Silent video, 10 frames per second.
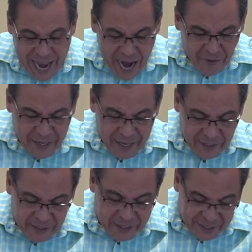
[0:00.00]

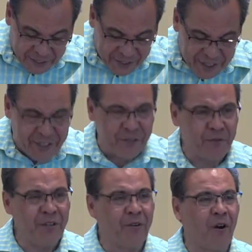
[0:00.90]
Darius, the
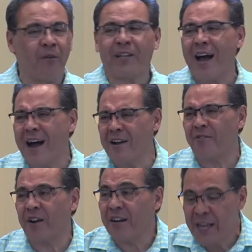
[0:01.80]
62-year-old
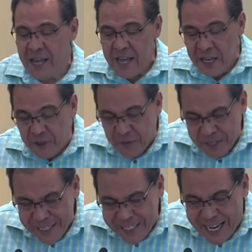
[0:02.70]
conqueror, is
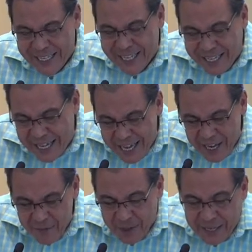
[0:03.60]
really not the
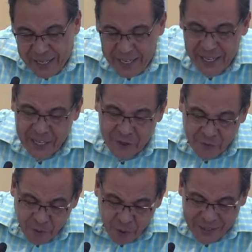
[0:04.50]
king, but he is
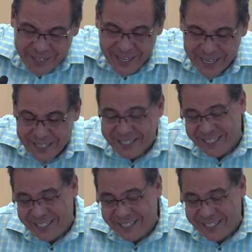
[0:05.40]
ruling in the